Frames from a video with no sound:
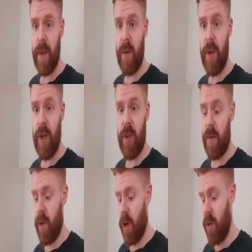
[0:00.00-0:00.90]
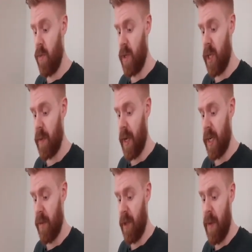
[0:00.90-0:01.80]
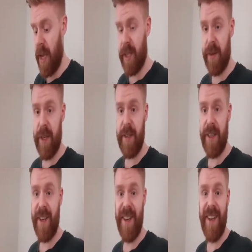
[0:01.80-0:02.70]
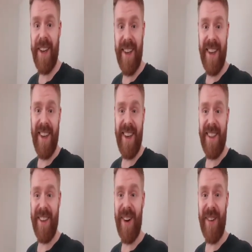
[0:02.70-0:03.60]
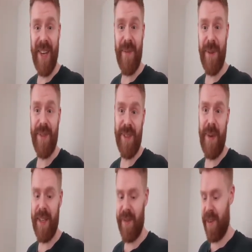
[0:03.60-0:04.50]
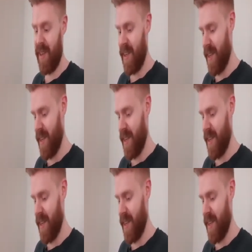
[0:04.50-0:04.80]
which, you would expect to be the best, right? The gold emblem is the best one.